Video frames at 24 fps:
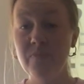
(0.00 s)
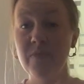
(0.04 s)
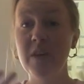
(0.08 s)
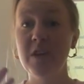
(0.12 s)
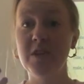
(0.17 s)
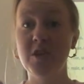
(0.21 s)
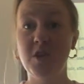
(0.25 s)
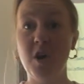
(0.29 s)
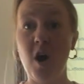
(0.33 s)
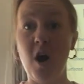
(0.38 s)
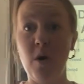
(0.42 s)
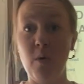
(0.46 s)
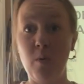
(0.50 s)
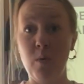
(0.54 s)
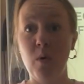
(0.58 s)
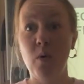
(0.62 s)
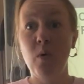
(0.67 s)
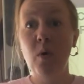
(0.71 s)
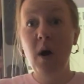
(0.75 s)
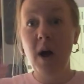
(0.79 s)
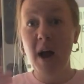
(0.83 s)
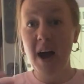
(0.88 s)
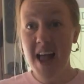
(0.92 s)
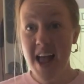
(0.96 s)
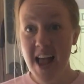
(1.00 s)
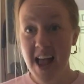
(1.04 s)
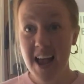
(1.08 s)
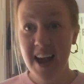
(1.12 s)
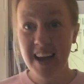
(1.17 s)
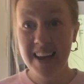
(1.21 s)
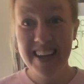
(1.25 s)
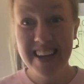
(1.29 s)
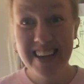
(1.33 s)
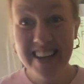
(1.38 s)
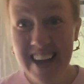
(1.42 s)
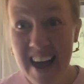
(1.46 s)
So
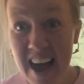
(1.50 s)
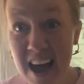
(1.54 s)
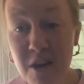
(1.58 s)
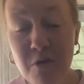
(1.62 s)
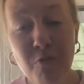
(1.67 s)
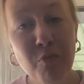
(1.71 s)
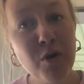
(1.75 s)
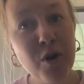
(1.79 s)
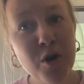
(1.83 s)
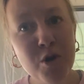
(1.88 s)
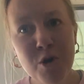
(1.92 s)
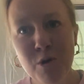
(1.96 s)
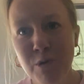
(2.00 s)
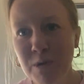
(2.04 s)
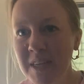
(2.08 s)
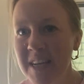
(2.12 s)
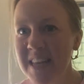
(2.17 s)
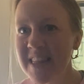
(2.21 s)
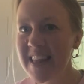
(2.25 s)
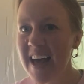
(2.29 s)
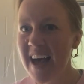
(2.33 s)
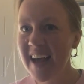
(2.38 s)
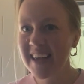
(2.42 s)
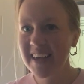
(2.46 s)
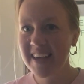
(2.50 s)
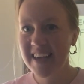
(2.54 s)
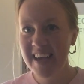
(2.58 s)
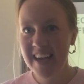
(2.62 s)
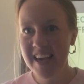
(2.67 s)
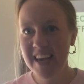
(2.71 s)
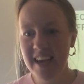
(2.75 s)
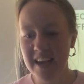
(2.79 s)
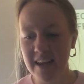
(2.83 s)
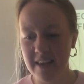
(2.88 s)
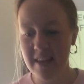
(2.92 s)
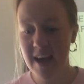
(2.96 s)
again, we're using that key.